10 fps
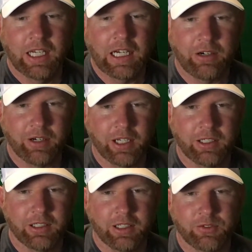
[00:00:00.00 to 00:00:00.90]
All right,
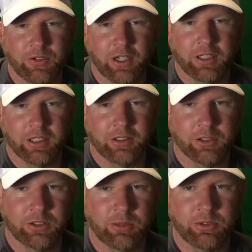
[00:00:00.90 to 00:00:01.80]
that's fine. Until
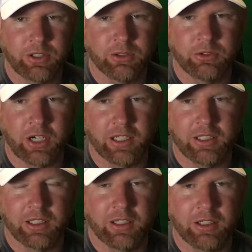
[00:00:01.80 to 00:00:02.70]
someone steals your
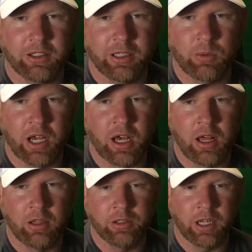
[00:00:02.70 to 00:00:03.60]
idea, then you're like,
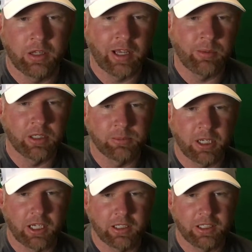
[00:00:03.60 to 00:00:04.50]
well, that was
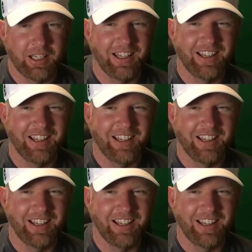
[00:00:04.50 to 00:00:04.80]
my idea.